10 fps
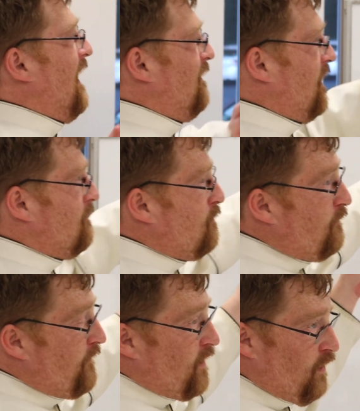and then
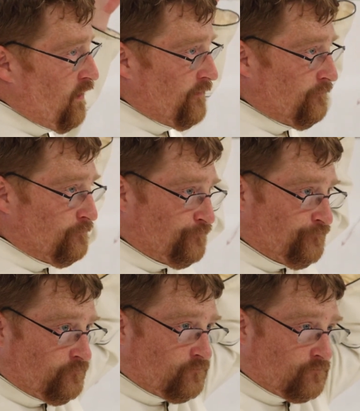moving on.
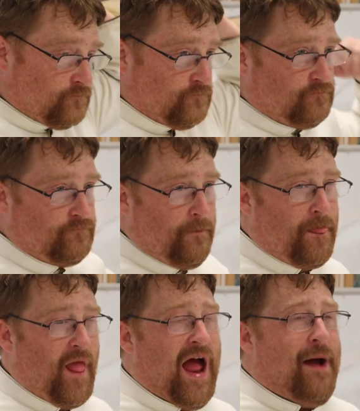
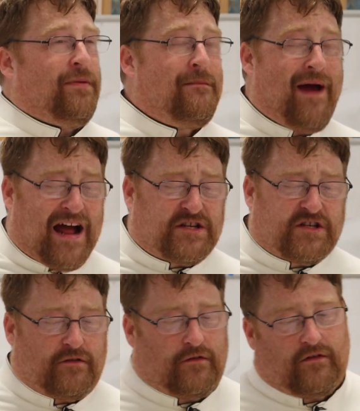But
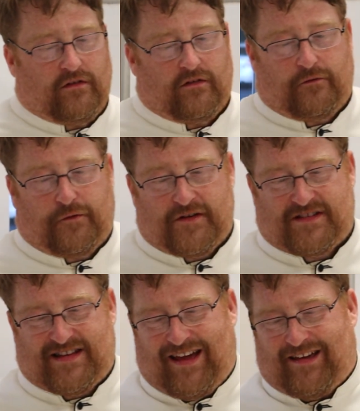imagine for a
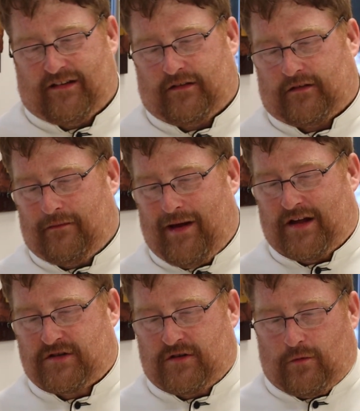second,
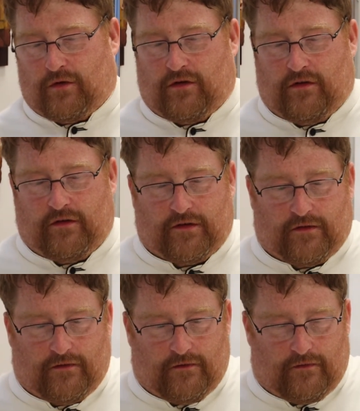imagine a
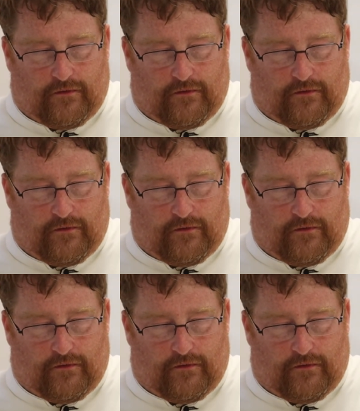world